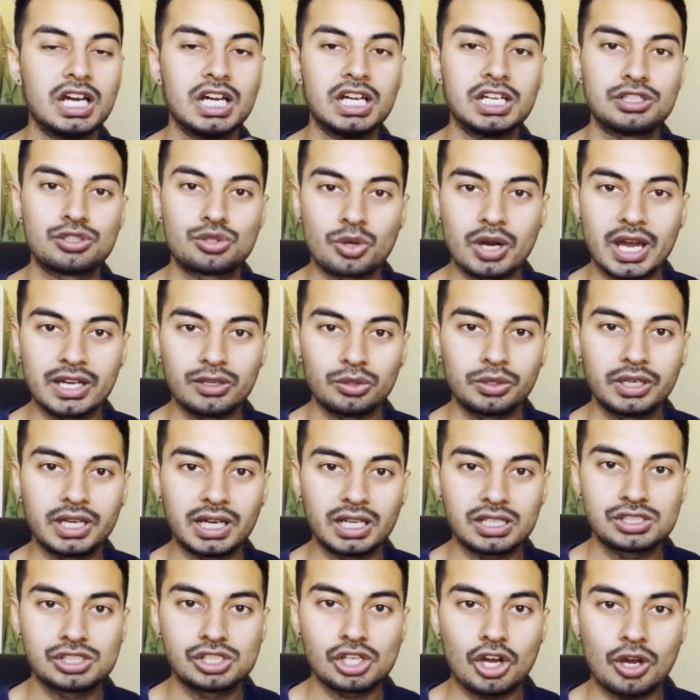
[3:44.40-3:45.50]
try to get a
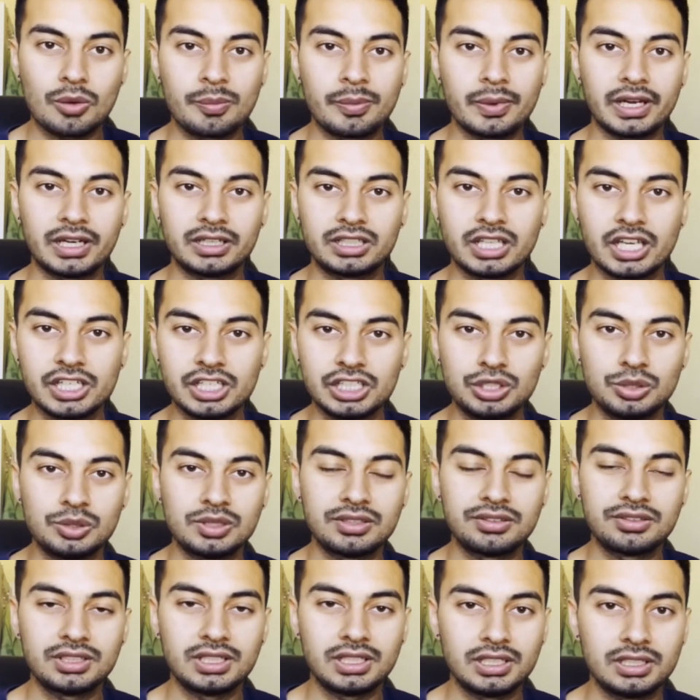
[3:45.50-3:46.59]
job at the
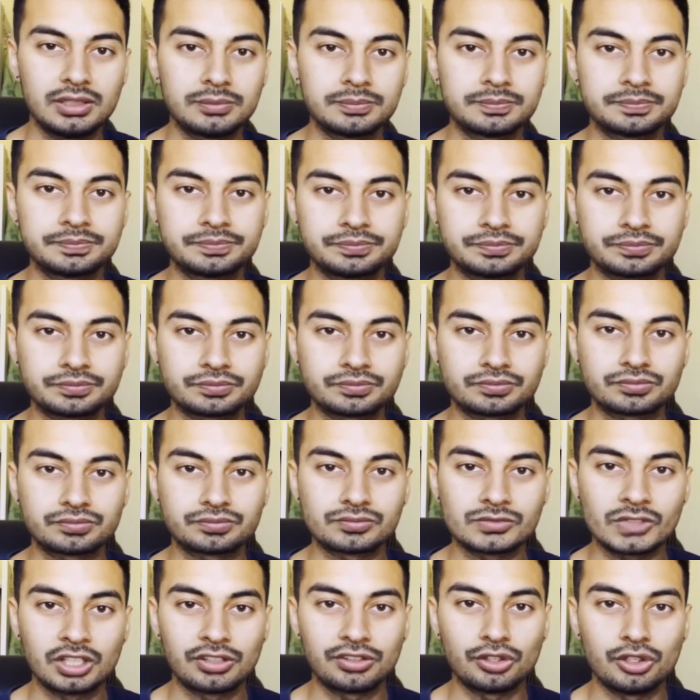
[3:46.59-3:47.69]
university
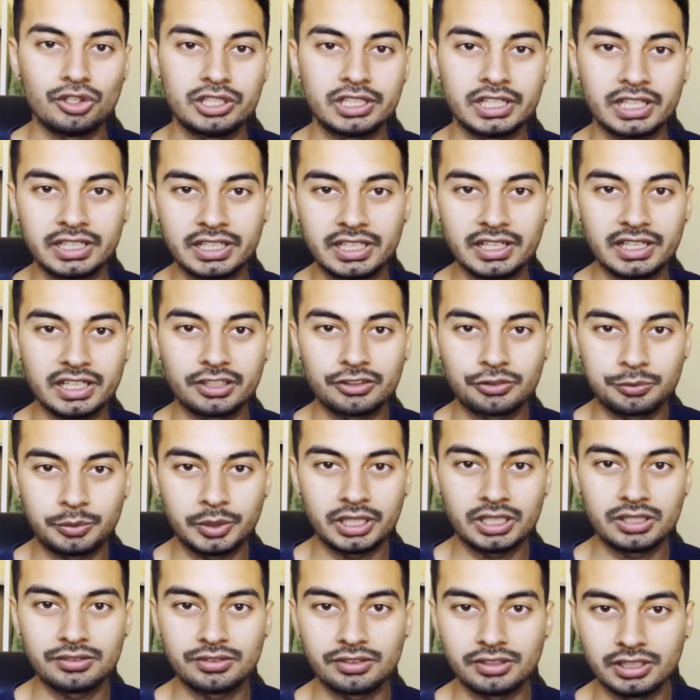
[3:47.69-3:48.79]
so you can gain
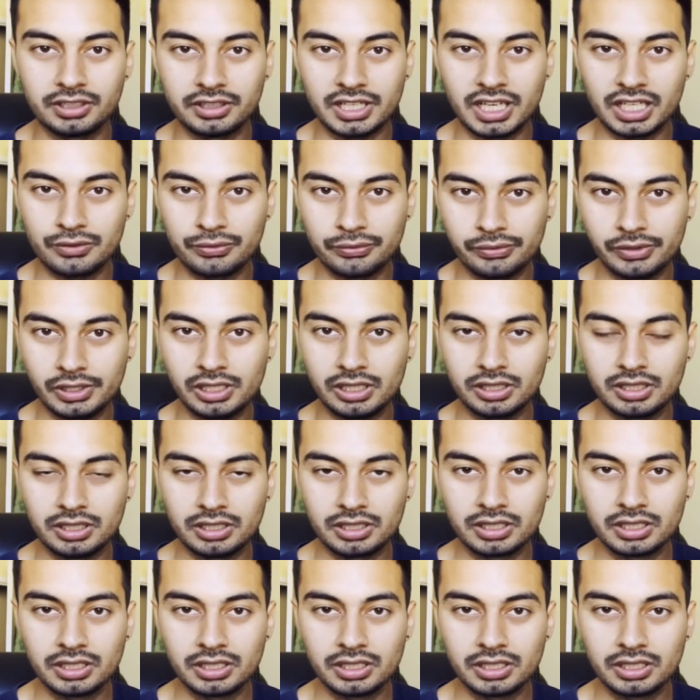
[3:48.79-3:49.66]
experience in that field.